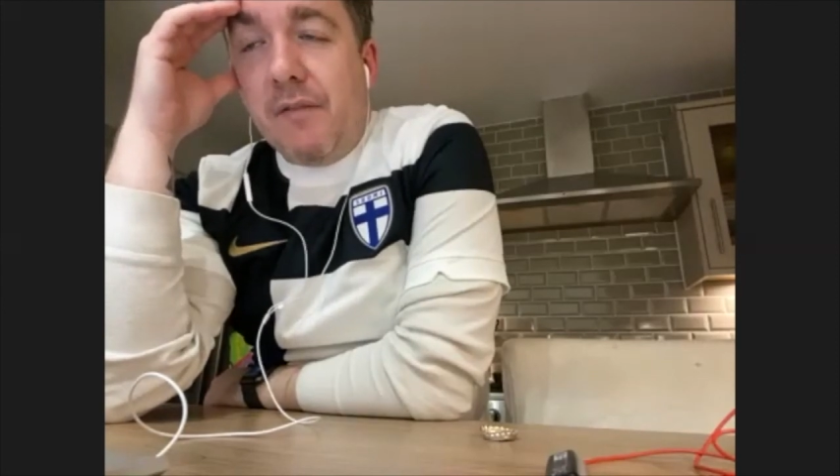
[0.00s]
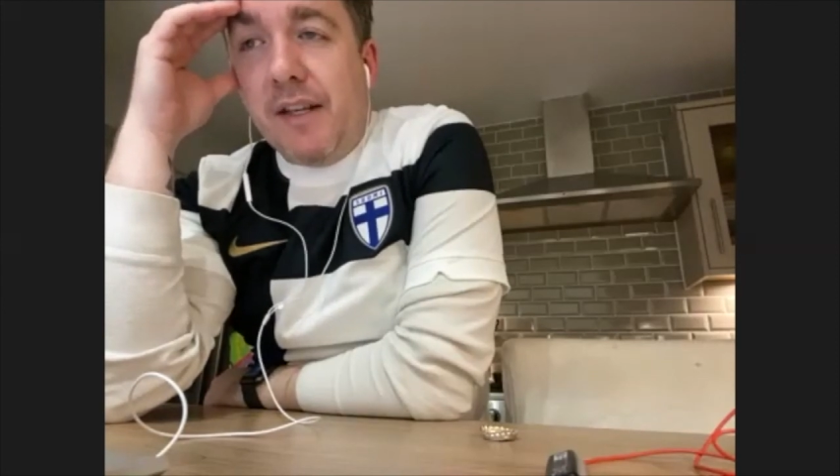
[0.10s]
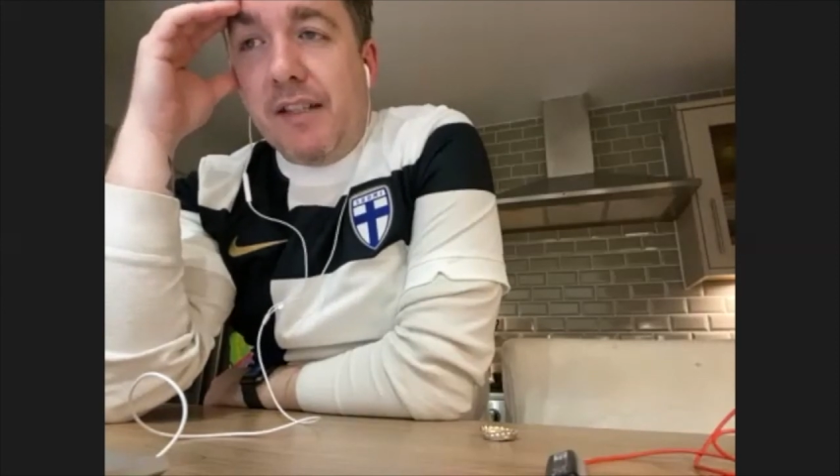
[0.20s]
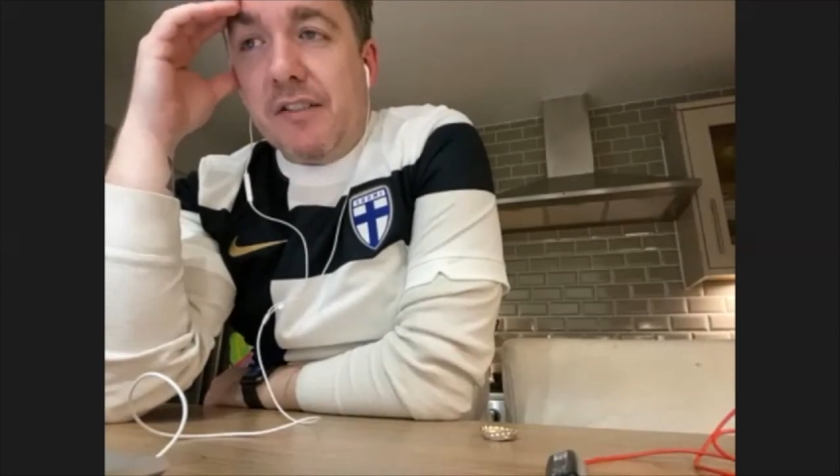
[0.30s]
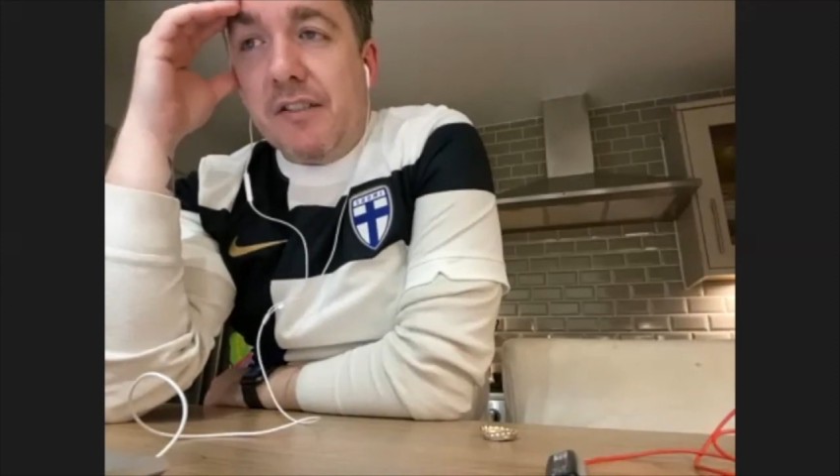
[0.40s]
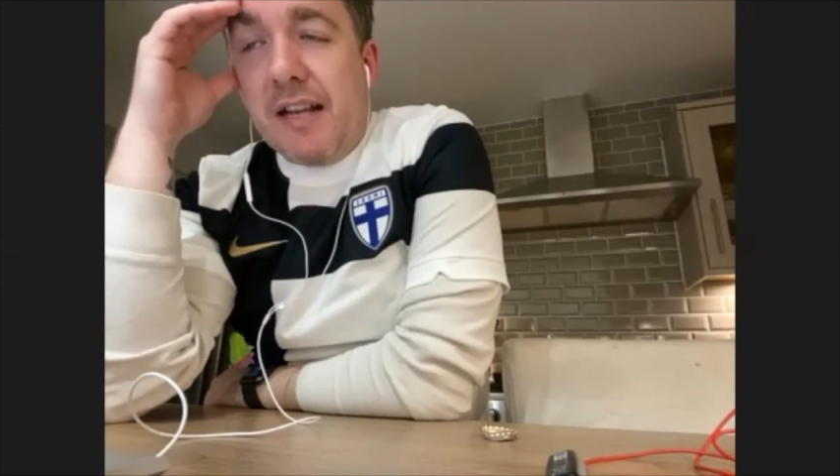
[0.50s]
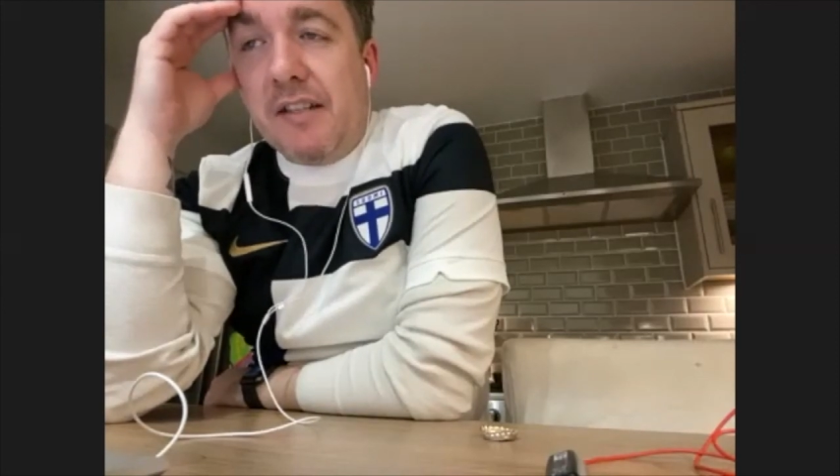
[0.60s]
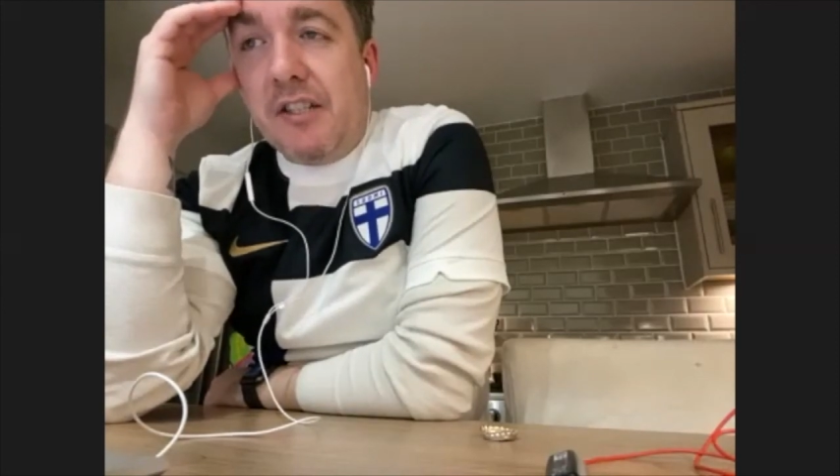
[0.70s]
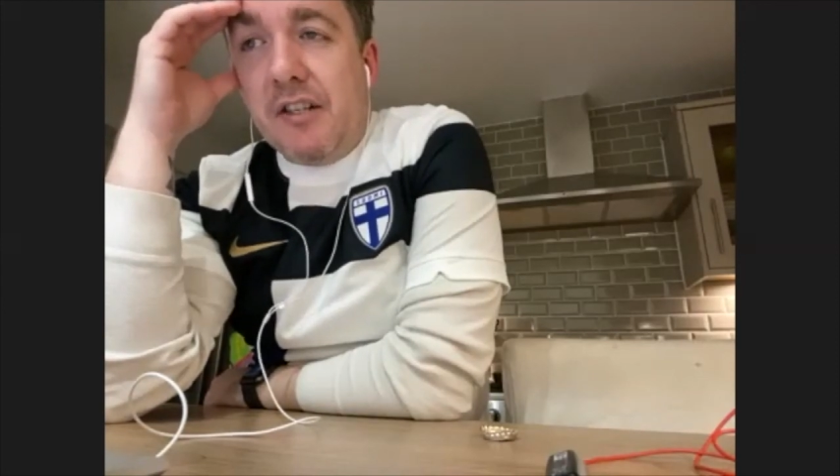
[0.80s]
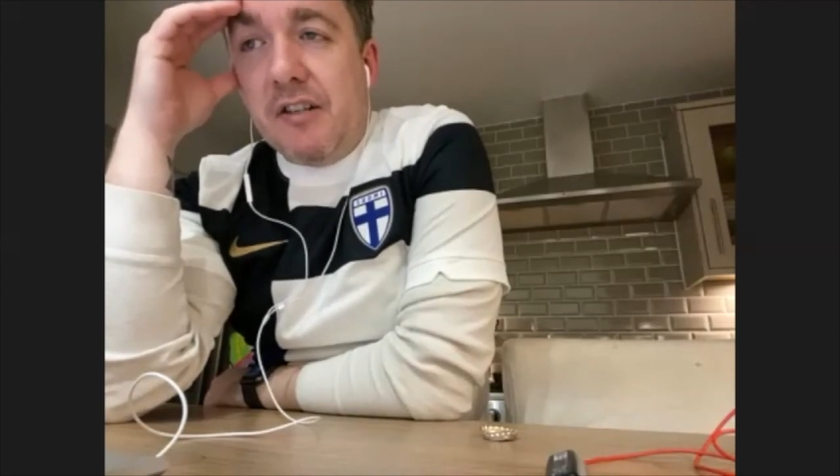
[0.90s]
think just
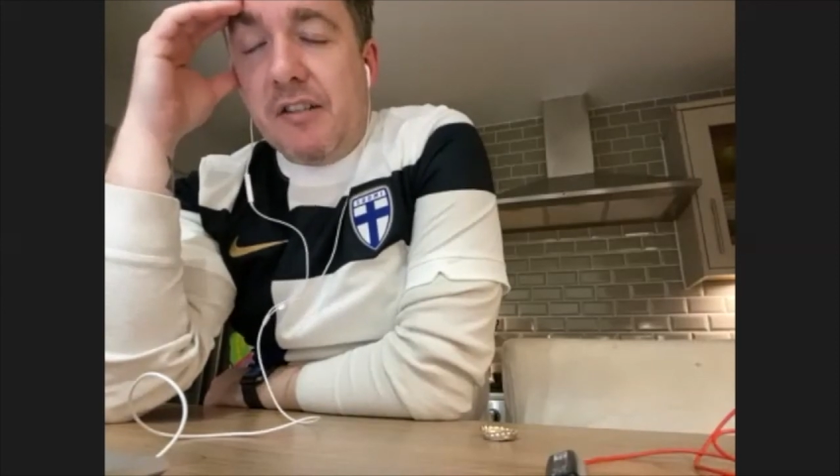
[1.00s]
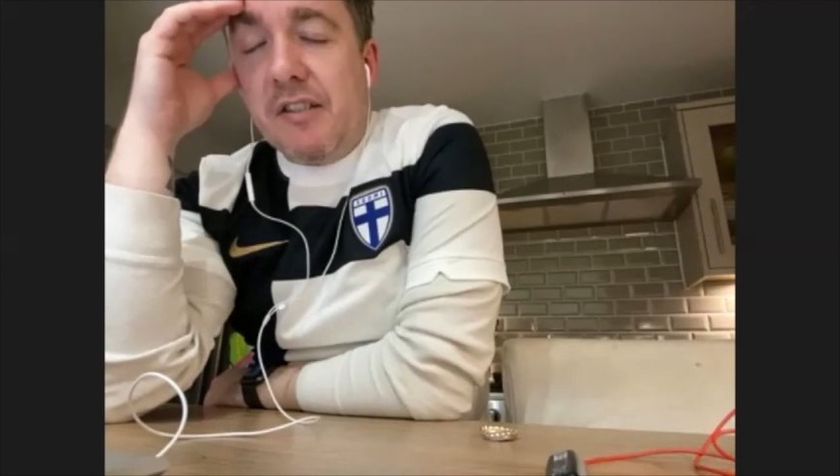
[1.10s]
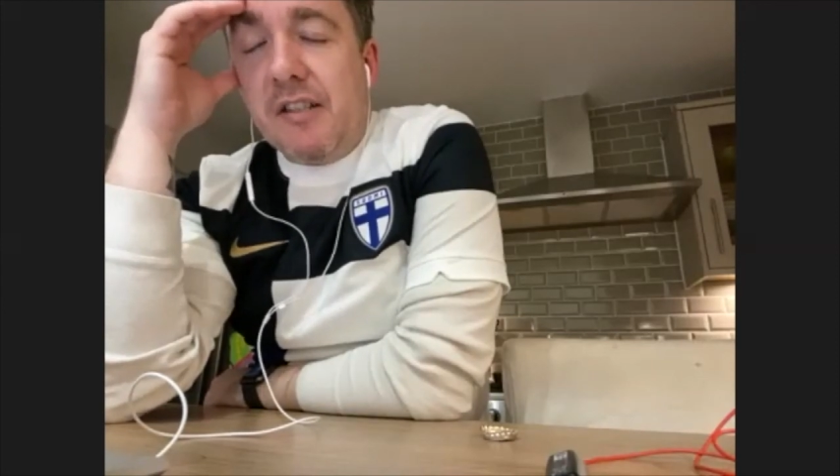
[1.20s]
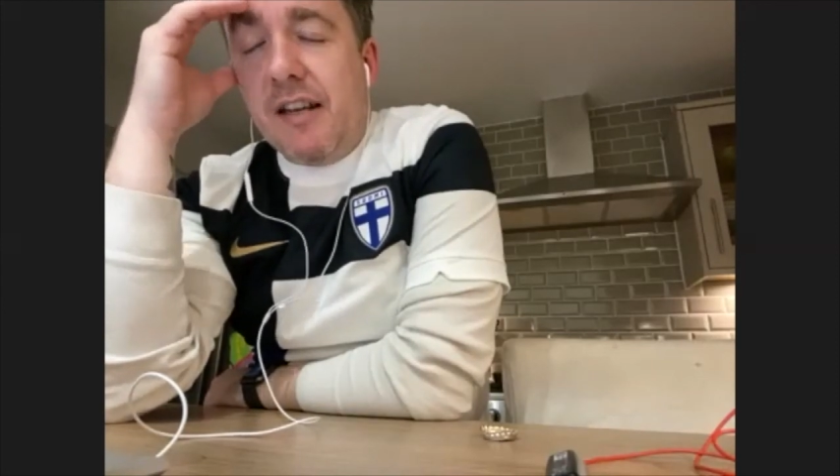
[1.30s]
that chance.